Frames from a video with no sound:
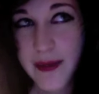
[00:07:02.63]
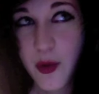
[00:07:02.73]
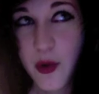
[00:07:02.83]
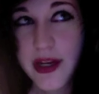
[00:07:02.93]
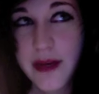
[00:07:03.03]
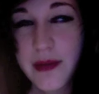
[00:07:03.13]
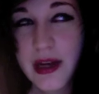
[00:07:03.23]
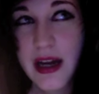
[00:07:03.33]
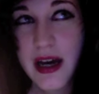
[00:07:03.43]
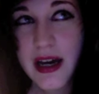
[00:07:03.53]
point in my
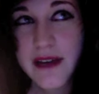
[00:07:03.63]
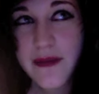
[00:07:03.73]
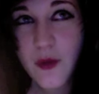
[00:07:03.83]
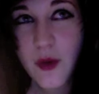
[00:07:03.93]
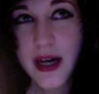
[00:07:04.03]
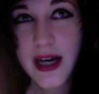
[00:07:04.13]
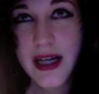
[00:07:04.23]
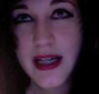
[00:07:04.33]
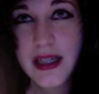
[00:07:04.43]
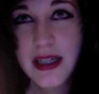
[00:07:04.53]
life where